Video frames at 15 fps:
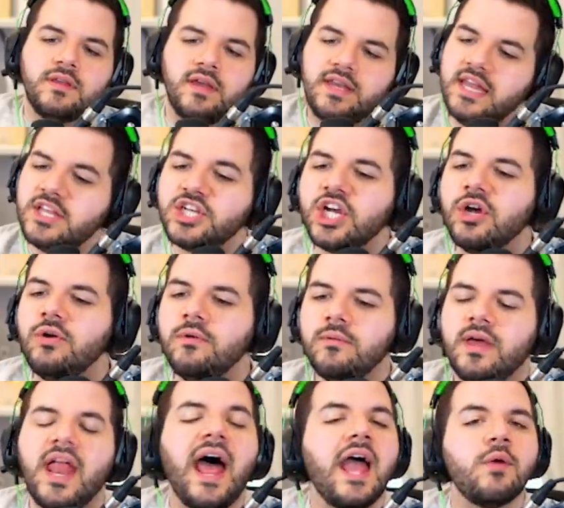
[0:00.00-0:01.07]
and Ninja
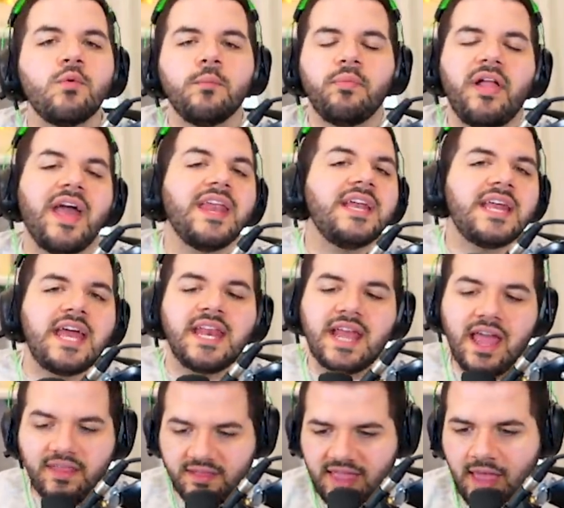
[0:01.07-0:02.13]
and I will plan a day to
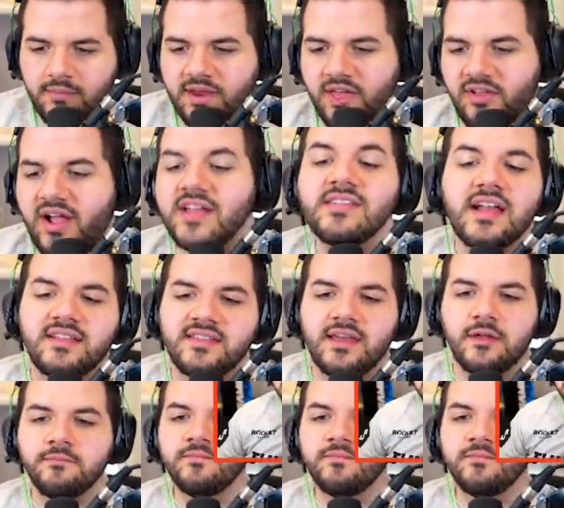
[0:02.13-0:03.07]
get game together. How's that sound?